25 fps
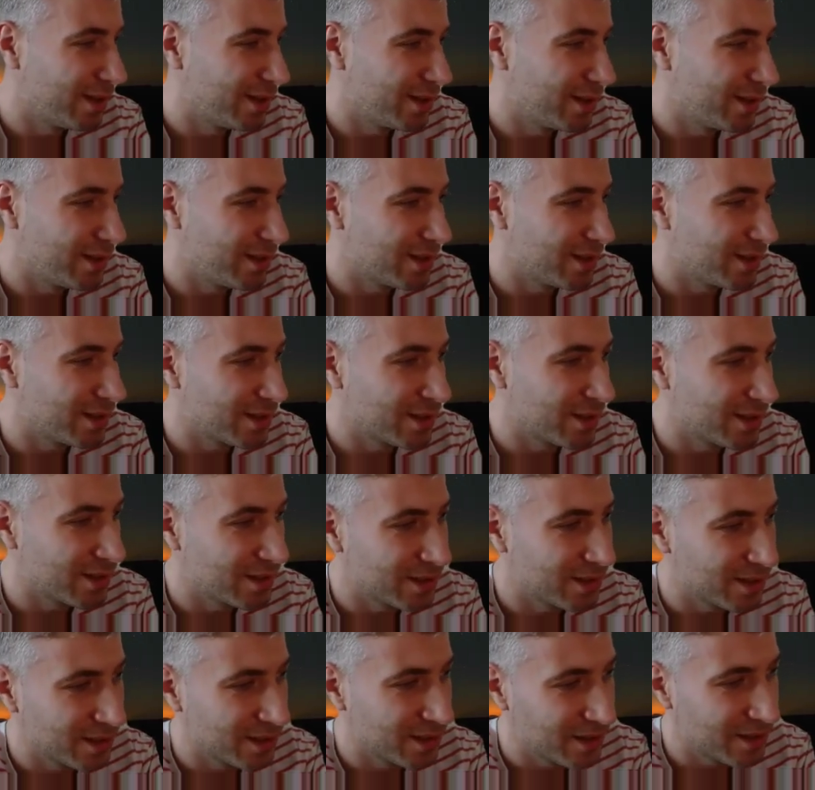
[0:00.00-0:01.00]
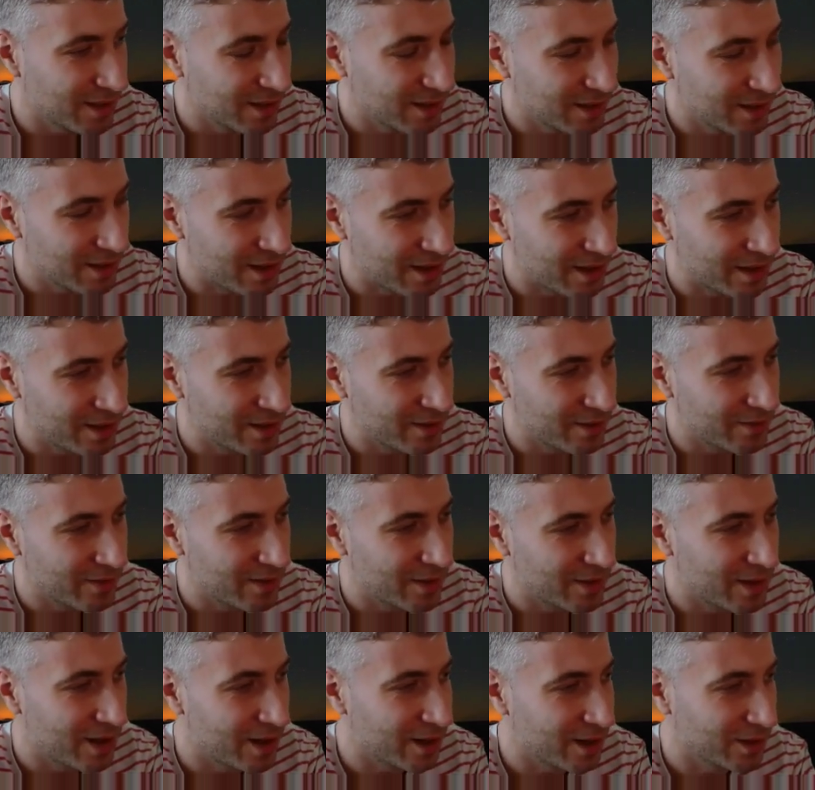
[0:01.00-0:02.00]
it's kind of
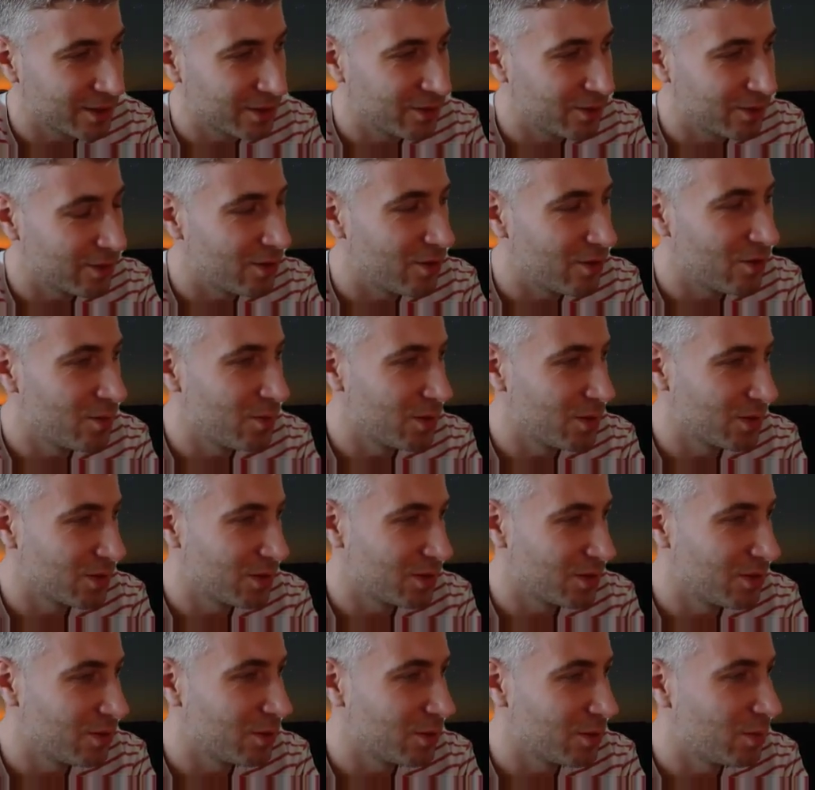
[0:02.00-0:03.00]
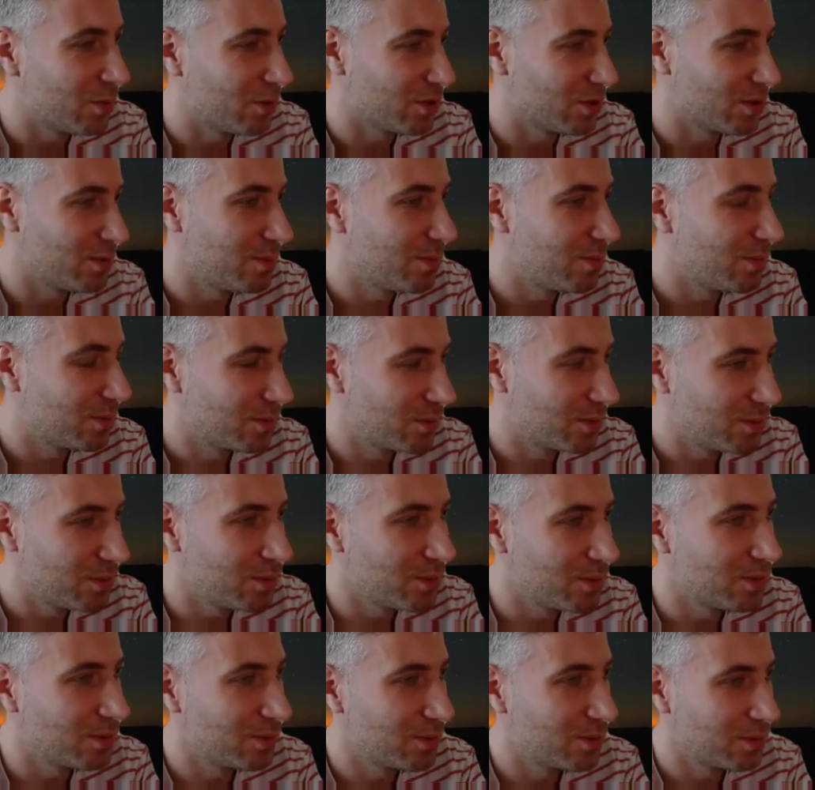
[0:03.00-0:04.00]
hard or almost not possible to do
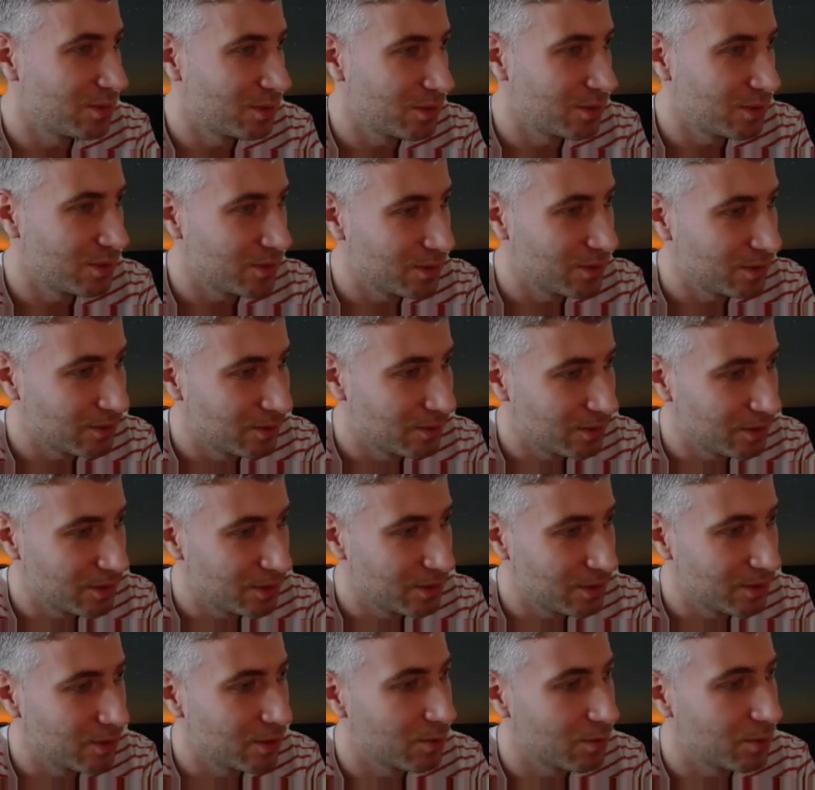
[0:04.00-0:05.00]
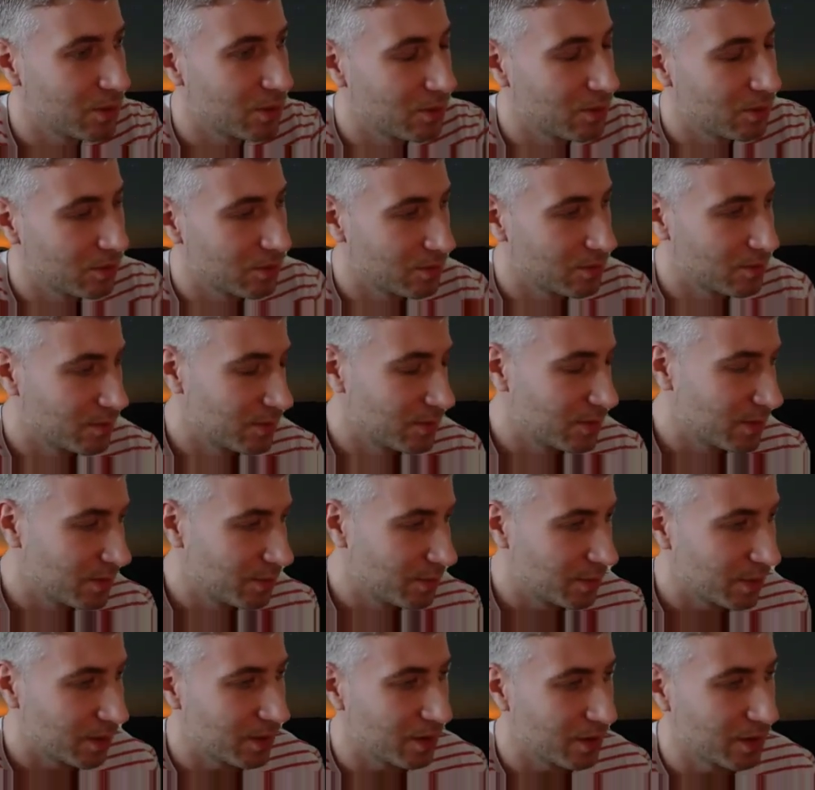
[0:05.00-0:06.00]
it with the normal
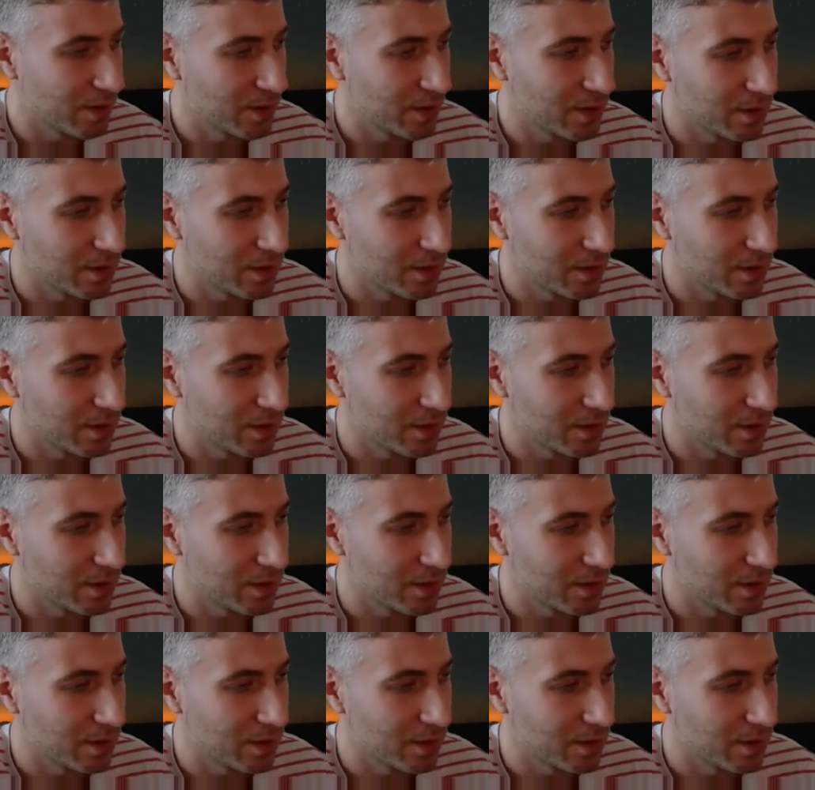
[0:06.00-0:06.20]
Spring